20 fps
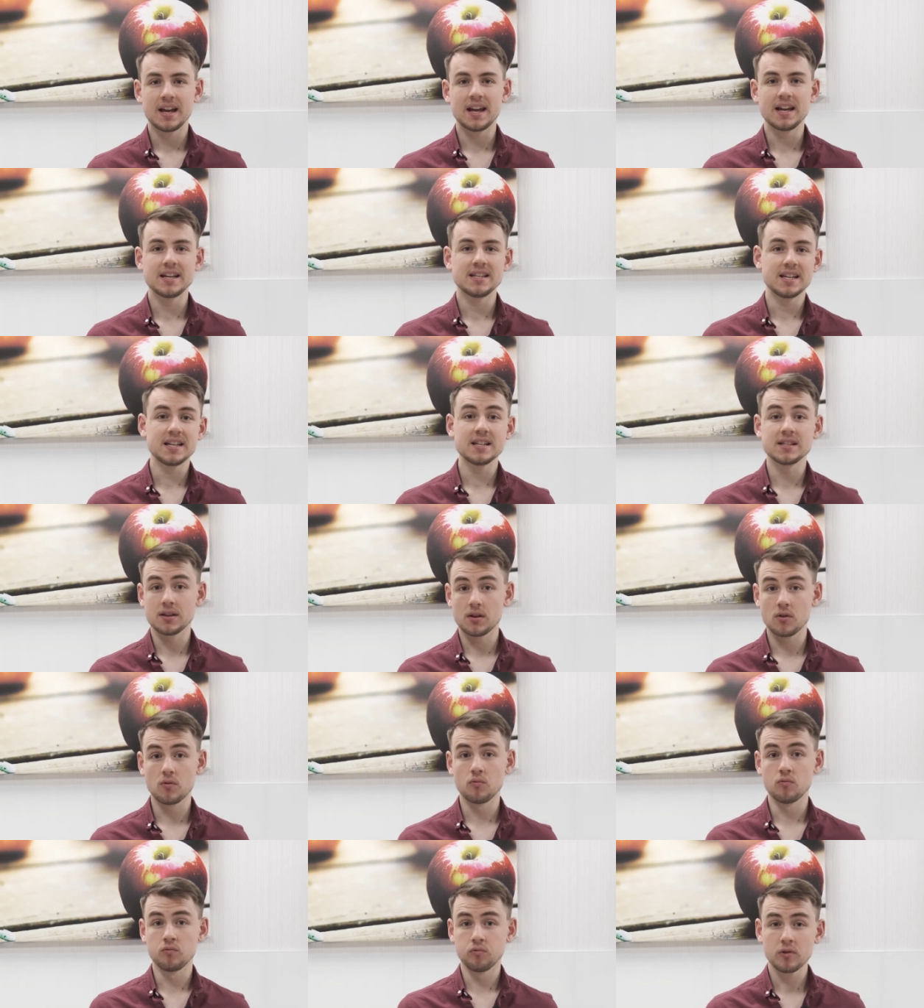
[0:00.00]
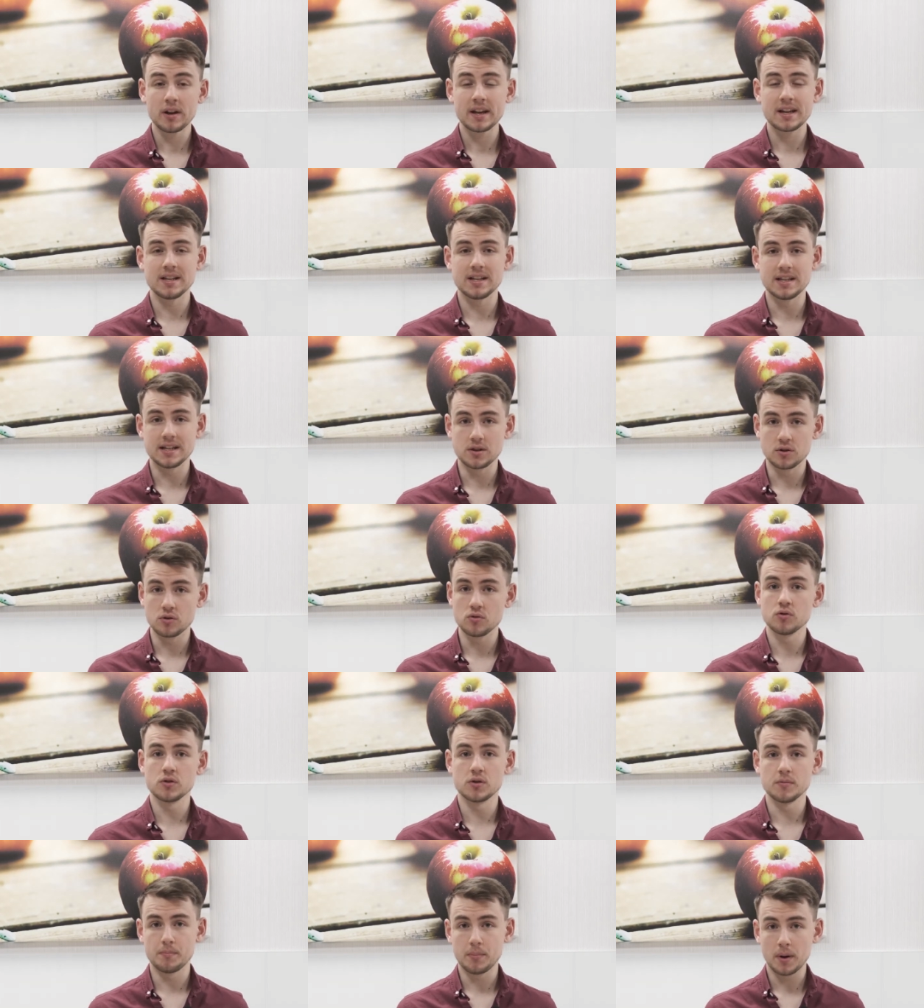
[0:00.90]
it is a really
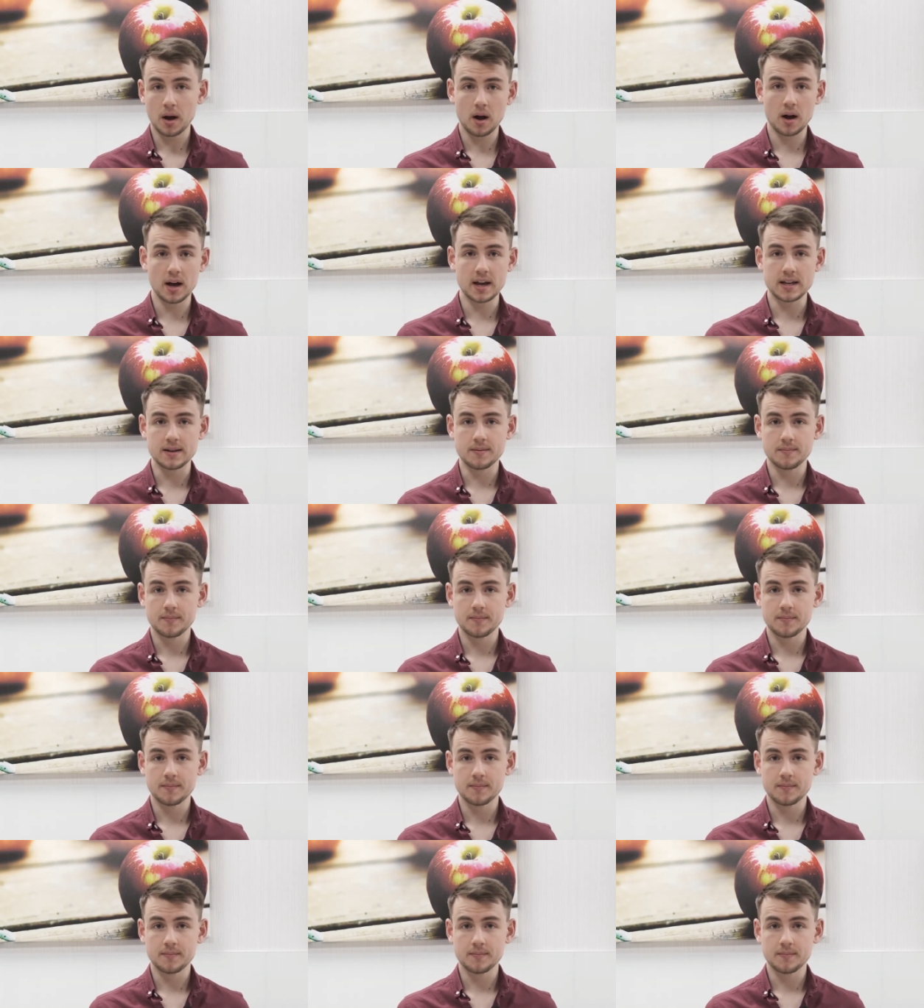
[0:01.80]
good buy.